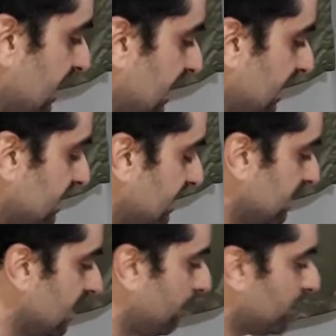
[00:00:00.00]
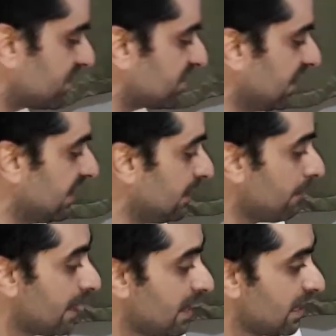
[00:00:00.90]
19 number Sané.
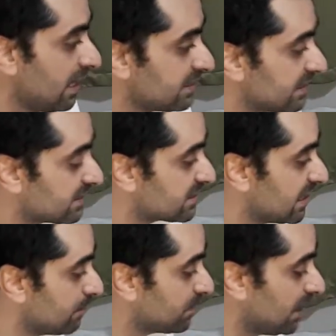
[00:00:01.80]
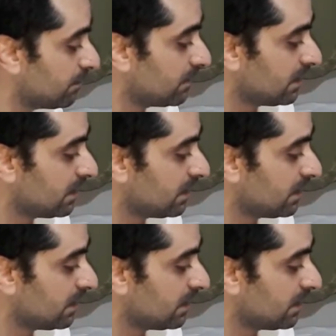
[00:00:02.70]
And at the same time,